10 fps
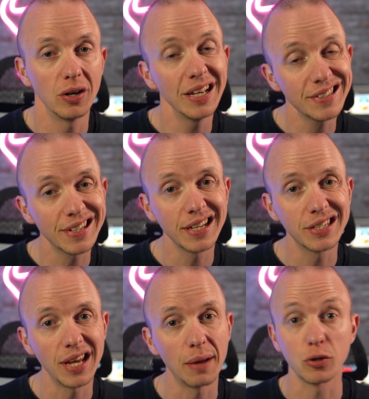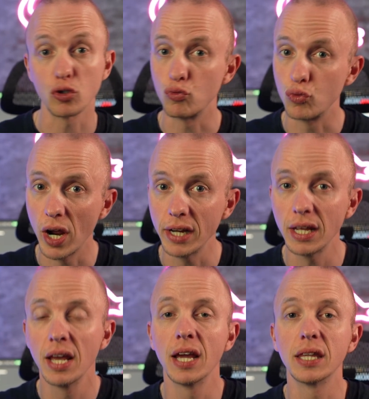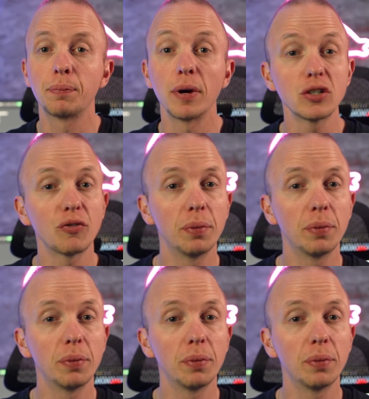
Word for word: let's say Sam is right and the price of